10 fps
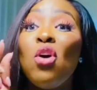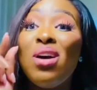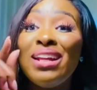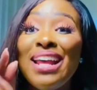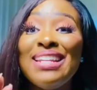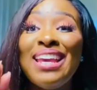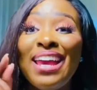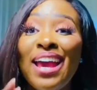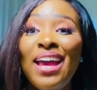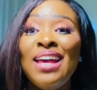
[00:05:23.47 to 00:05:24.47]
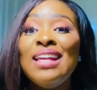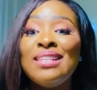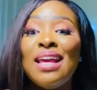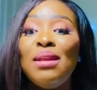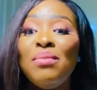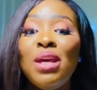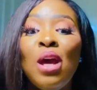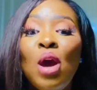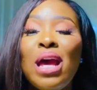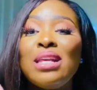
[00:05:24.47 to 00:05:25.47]
So, if you're a young lady here
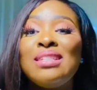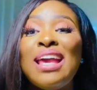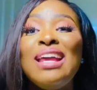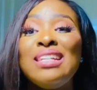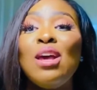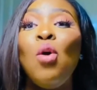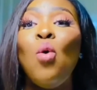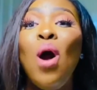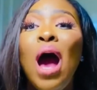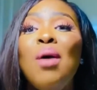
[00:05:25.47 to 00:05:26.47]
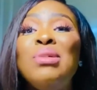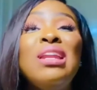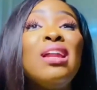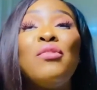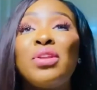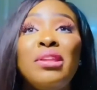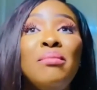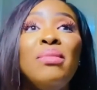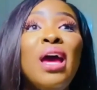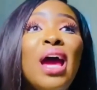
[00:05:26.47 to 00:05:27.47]
telling me, saying, oh,
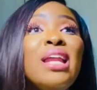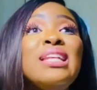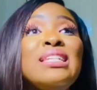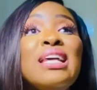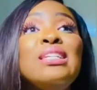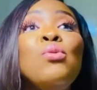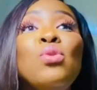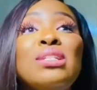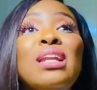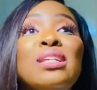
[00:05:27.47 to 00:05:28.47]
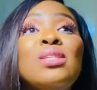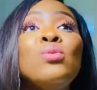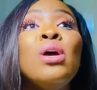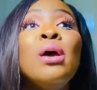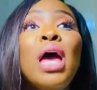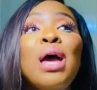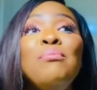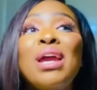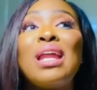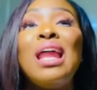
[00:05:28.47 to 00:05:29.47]
I'm in love with him, and he says he wanted
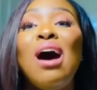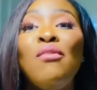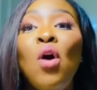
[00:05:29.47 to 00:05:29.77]
us to